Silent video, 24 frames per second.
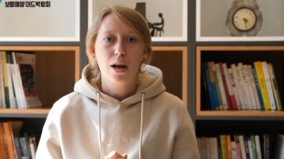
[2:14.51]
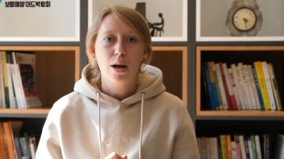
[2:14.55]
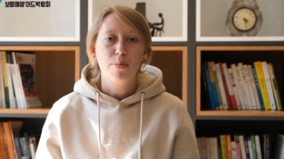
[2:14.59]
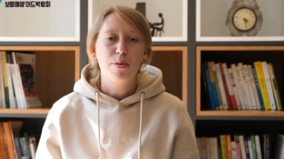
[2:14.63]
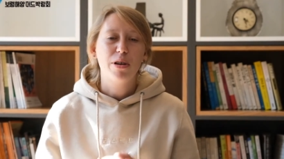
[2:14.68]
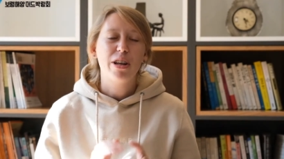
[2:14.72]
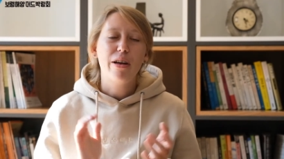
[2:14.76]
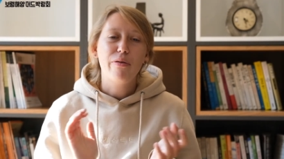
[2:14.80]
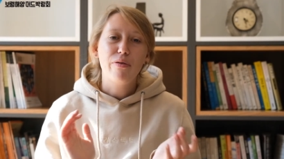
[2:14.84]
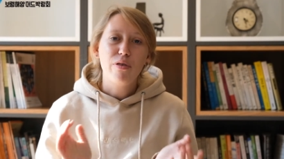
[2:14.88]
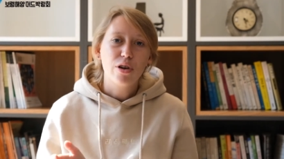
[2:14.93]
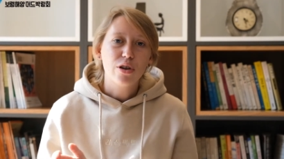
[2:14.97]

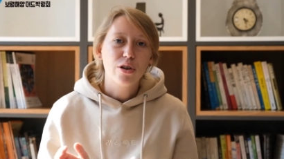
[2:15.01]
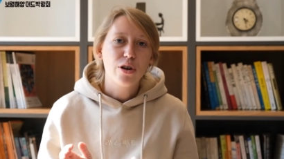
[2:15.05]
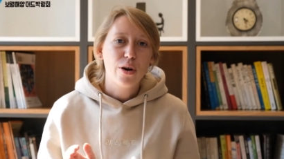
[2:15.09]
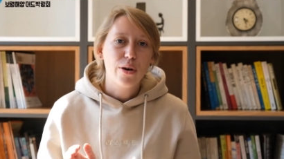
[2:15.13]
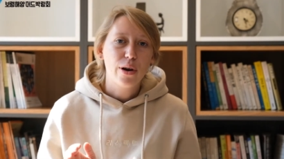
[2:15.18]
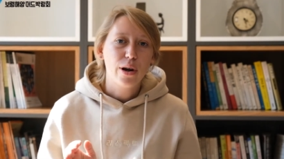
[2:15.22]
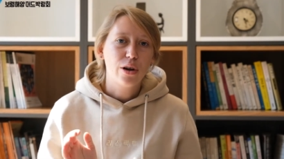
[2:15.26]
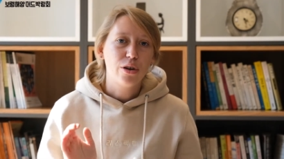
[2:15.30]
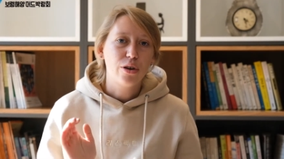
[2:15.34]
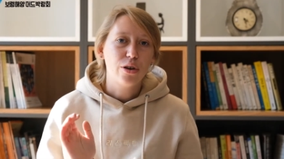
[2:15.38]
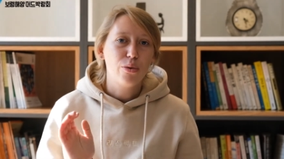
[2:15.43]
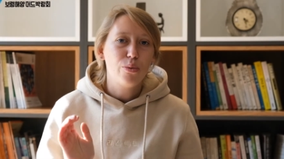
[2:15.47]
but if you're
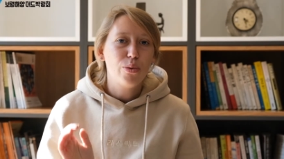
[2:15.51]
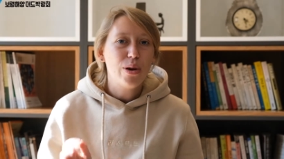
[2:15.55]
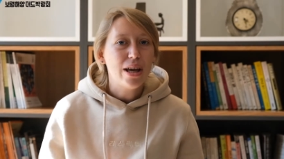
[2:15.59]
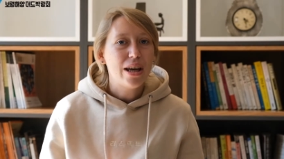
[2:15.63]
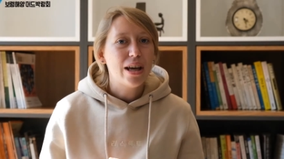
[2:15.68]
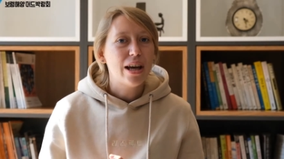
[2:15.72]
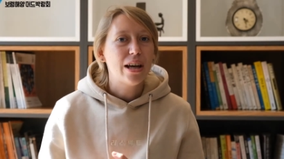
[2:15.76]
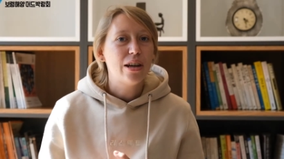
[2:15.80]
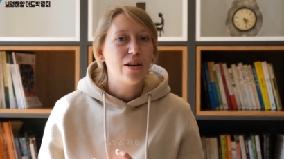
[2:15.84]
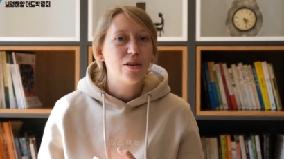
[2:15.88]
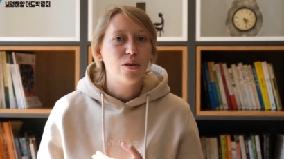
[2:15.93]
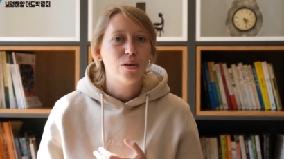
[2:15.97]
going on the
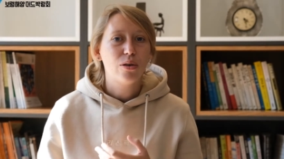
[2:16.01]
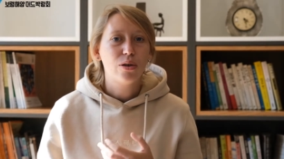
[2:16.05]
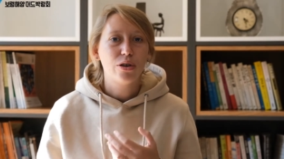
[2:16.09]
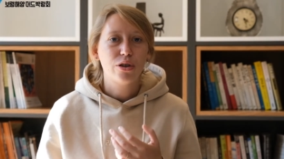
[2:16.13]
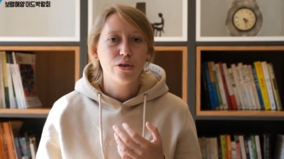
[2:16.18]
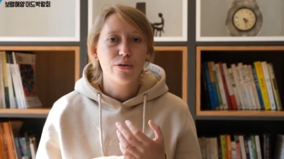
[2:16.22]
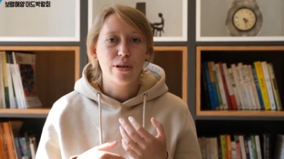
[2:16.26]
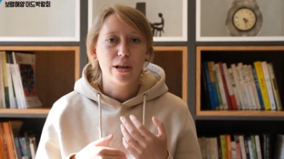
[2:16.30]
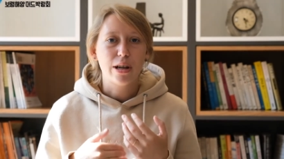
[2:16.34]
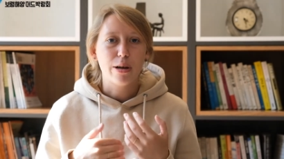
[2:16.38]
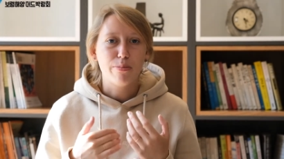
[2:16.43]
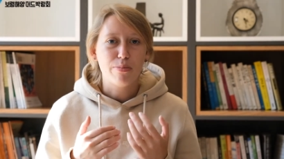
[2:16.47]
weekend or
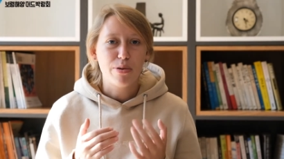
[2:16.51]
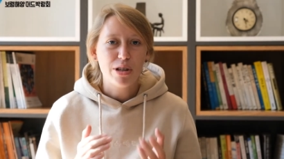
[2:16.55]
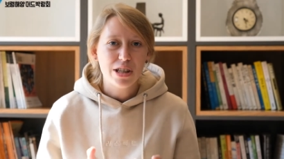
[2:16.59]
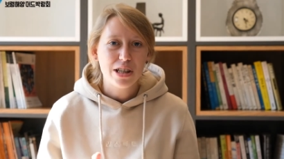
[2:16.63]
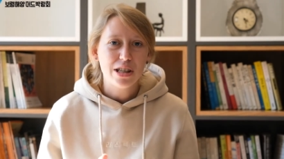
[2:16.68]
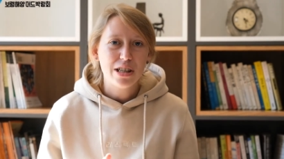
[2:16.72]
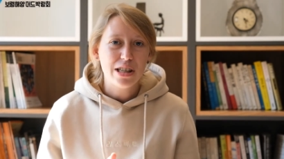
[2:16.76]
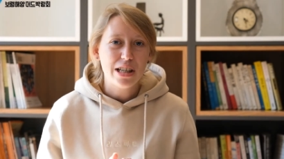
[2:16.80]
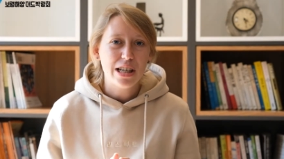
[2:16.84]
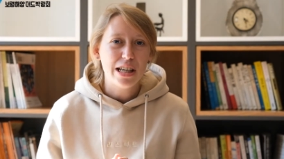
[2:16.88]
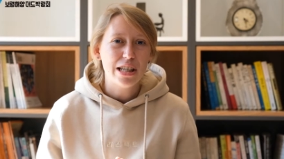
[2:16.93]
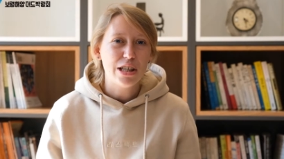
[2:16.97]
during a busy
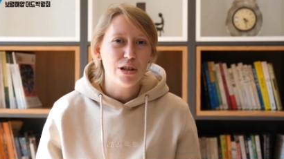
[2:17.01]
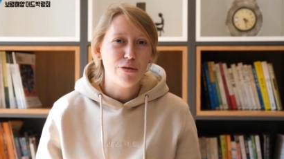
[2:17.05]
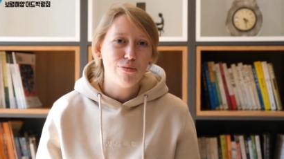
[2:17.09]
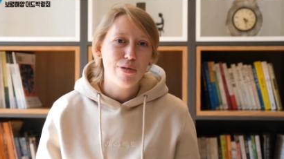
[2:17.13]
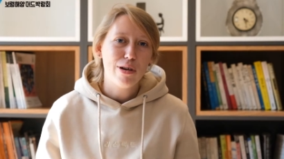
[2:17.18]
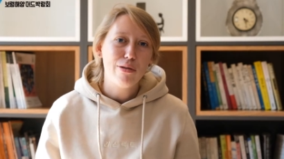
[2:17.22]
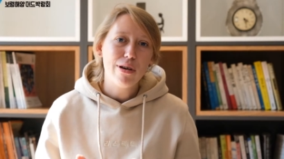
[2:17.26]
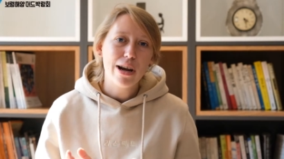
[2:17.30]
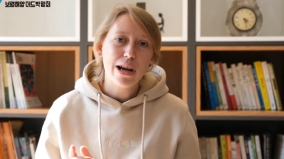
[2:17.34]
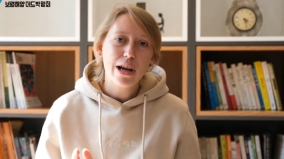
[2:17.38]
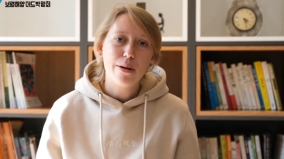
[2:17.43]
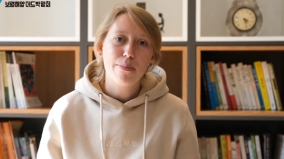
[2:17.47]
season, we
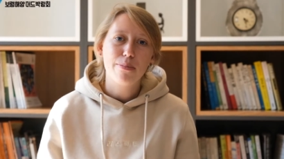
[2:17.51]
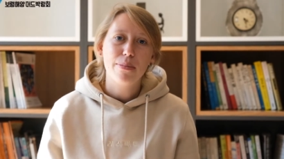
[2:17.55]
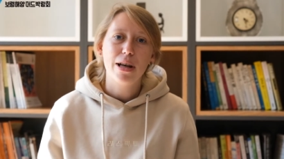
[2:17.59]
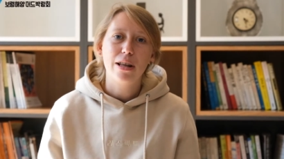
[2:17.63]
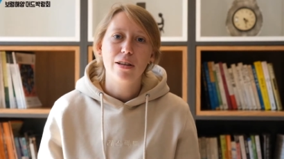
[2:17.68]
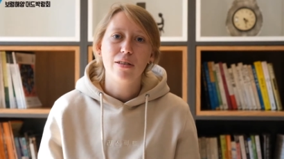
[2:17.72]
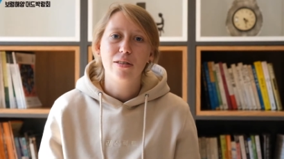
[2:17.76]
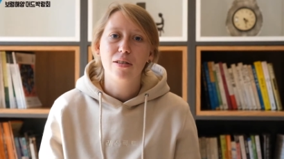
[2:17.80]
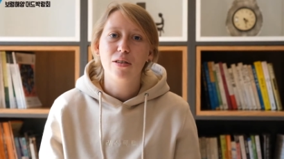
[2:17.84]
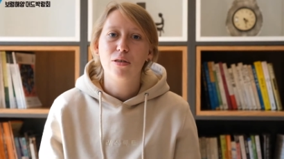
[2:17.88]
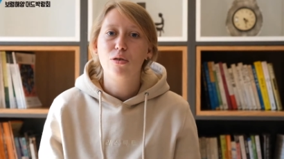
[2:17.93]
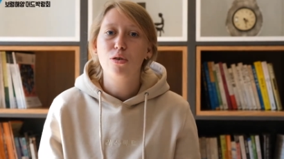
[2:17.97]

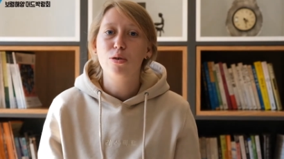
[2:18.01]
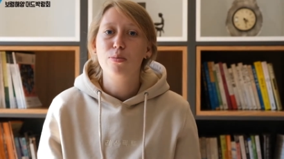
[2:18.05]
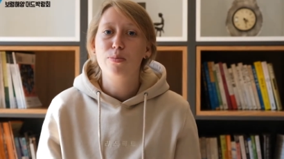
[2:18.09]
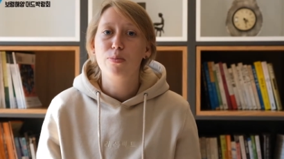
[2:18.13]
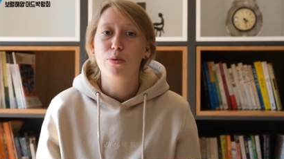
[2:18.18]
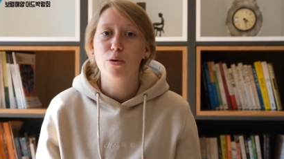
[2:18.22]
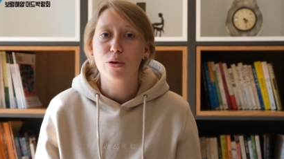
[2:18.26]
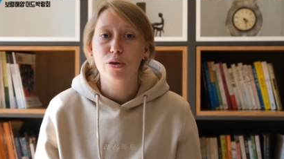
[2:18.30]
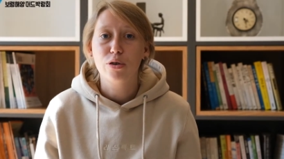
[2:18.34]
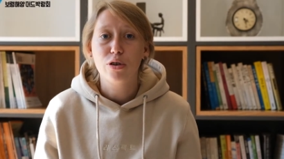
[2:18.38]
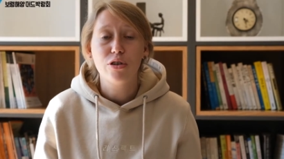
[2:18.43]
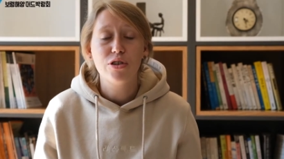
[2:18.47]
recommend to
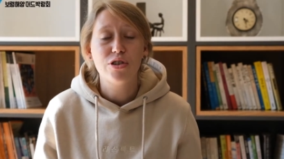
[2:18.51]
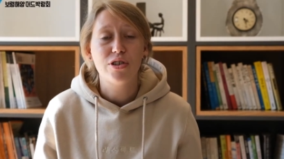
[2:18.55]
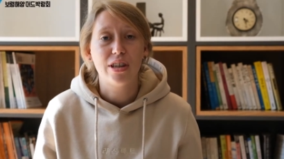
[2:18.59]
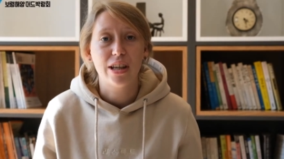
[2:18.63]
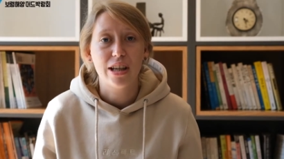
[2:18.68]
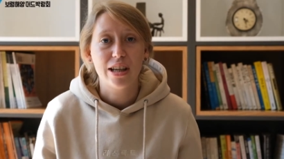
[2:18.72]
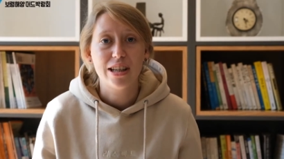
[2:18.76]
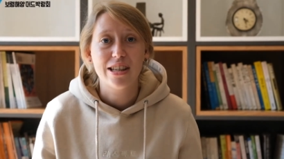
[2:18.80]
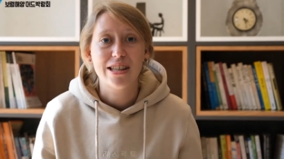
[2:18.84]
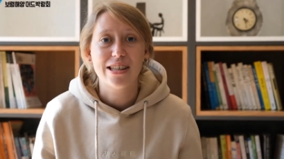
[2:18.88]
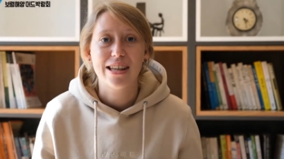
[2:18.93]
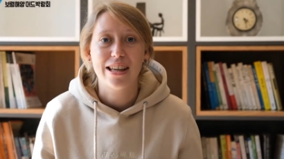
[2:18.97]
book those
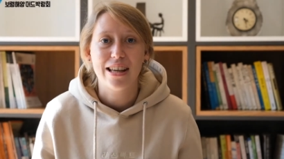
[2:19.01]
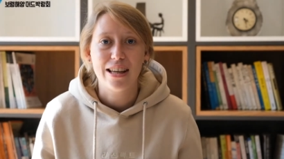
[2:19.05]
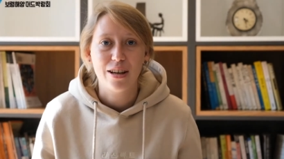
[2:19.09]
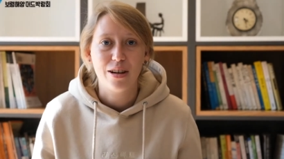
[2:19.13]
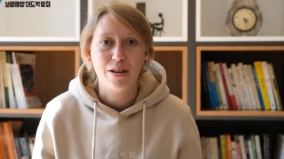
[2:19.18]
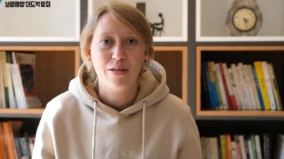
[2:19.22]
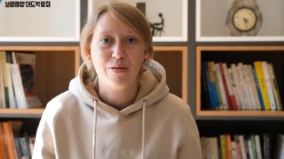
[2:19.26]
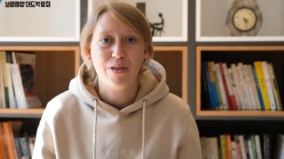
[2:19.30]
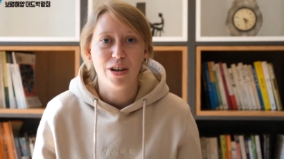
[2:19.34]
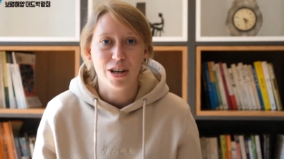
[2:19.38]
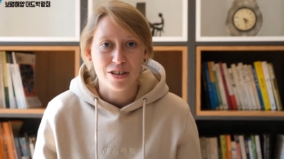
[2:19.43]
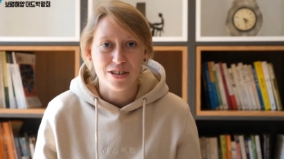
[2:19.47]
tickets in
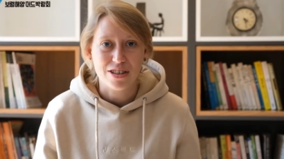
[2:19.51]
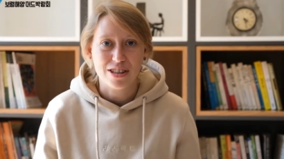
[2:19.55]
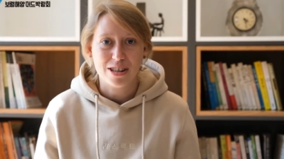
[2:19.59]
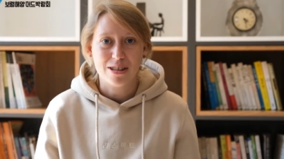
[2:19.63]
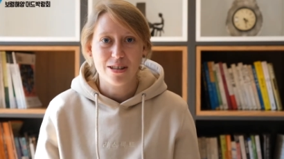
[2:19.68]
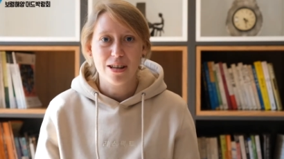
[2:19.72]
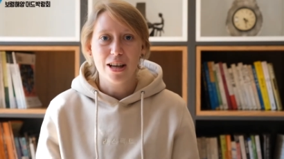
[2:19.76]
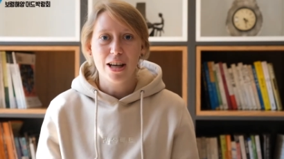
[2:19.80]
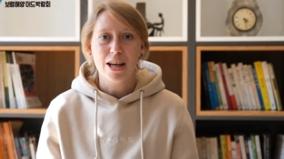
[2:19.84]
advance.